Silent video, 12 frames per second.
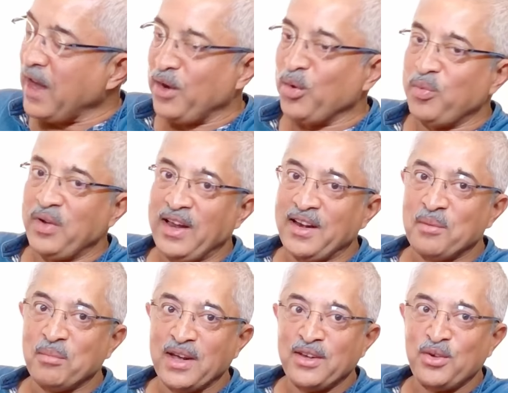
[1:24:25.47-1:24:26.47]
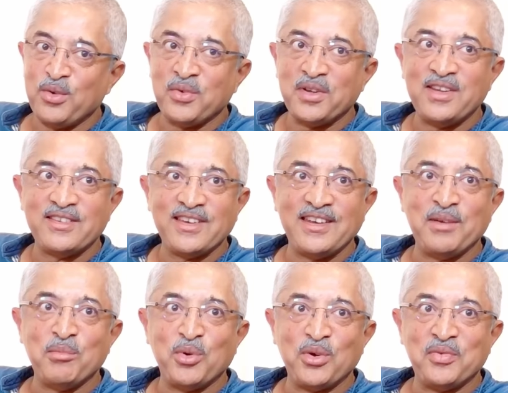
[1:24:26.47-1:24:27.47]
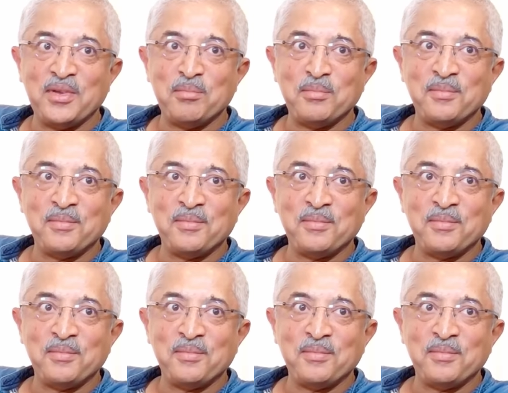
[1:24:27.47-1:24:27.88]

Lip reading: And hopefully I'll come back to you for designing more of them.